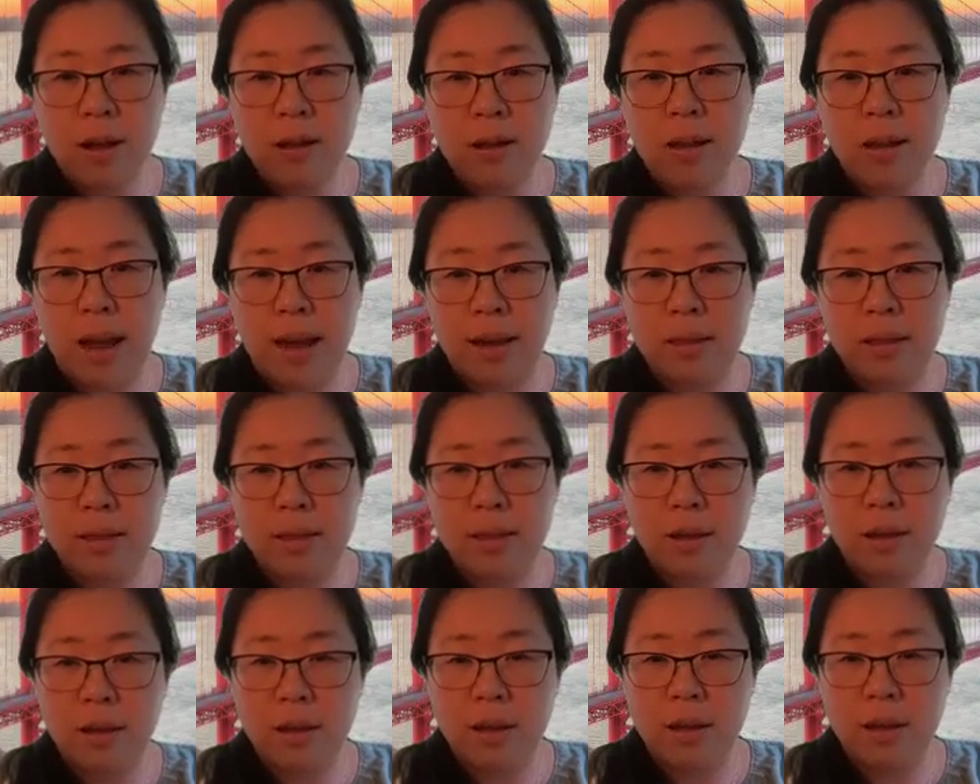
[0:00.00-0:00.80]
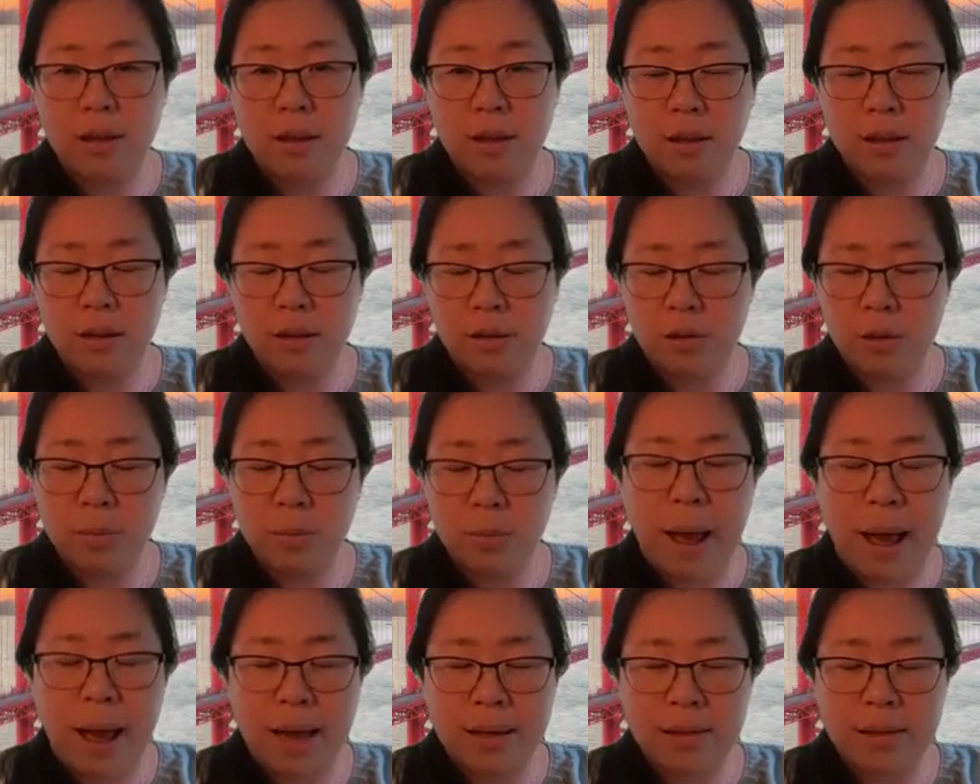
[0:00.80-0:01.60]
like the
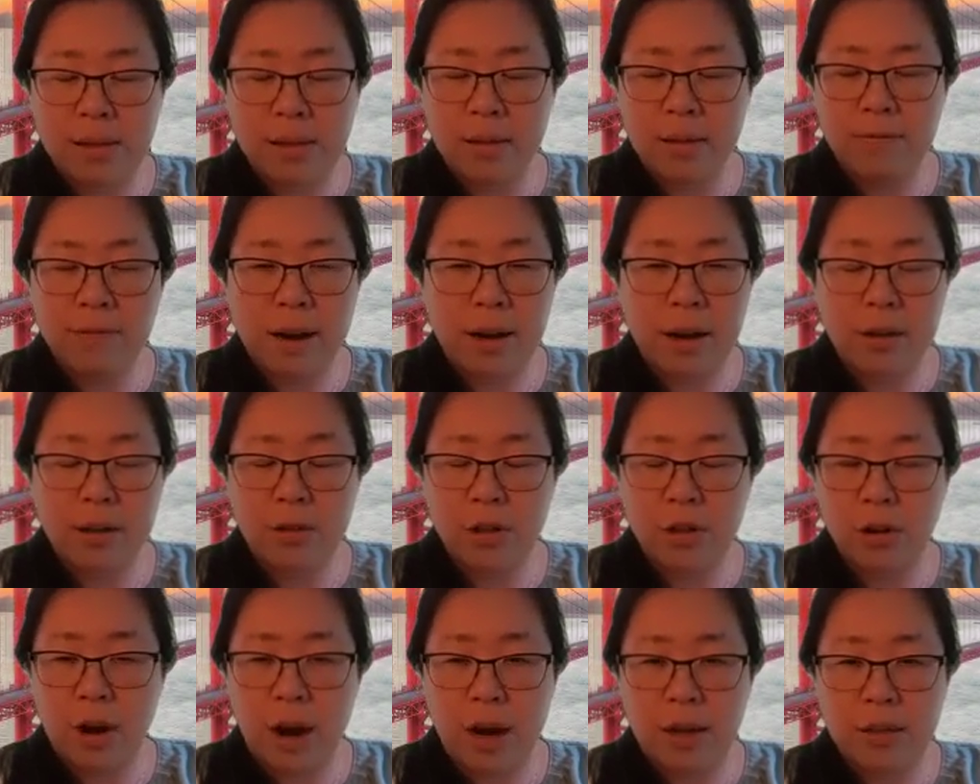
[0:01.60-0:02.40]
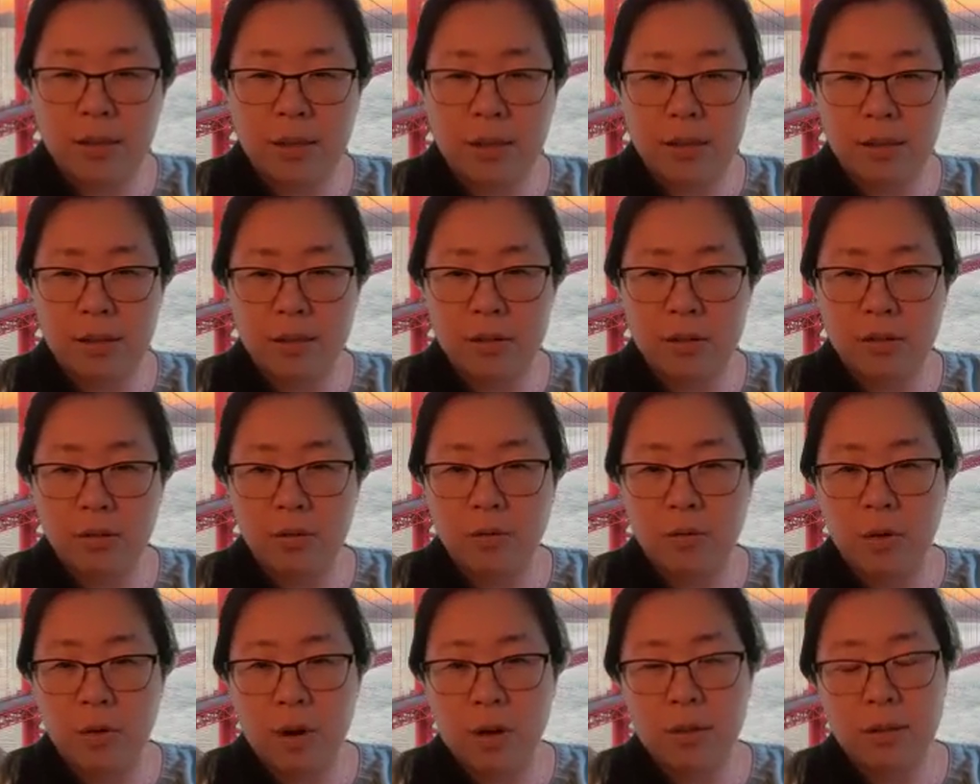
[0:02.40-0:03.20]
past financial crisis and
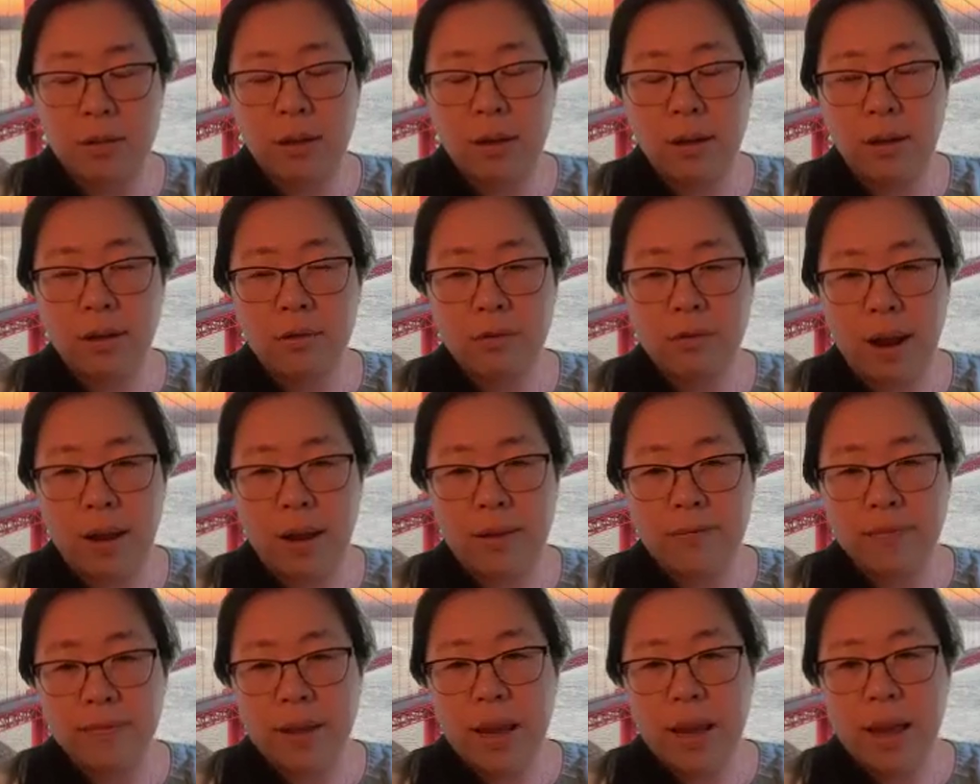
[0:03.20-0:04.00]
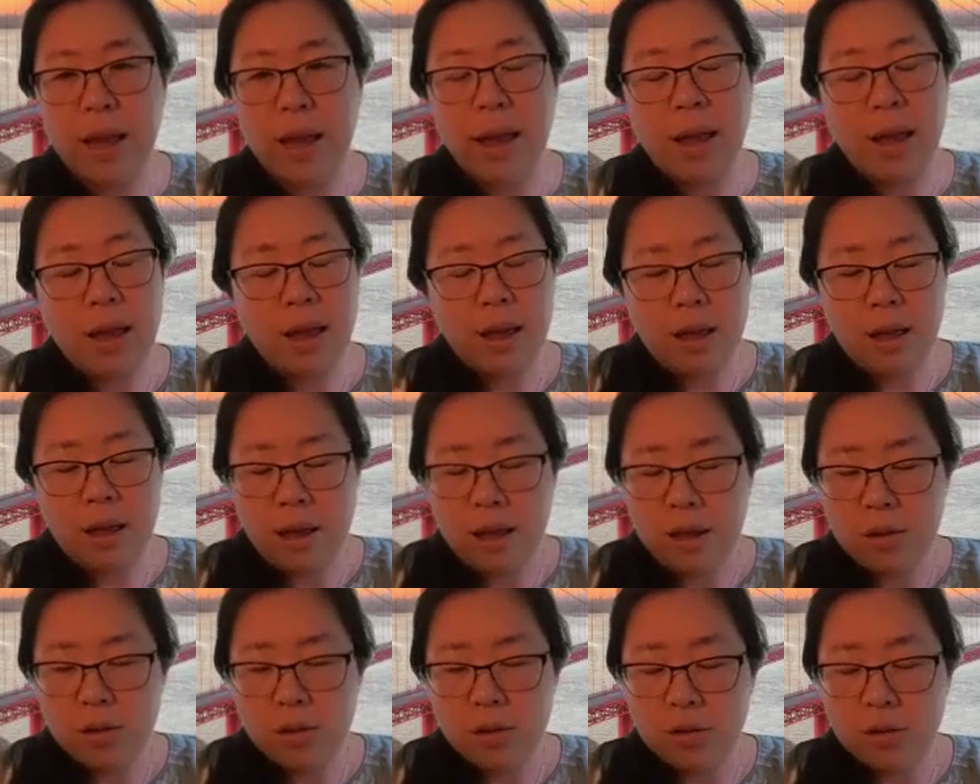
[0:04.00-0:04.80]
so forth, right?
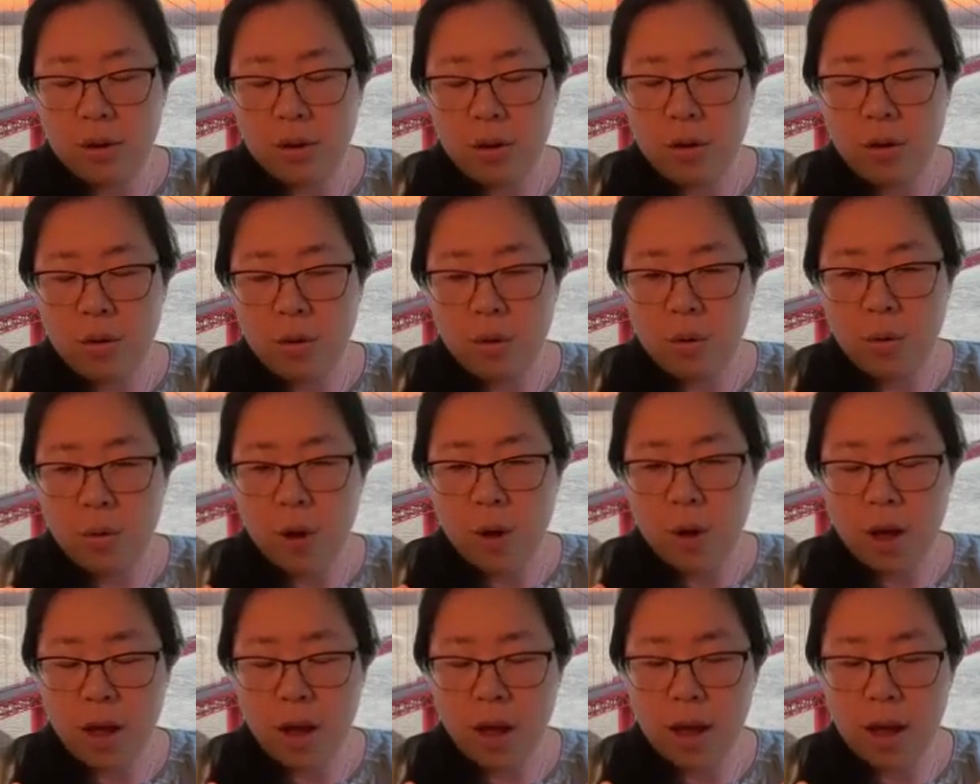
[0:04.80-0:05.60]
So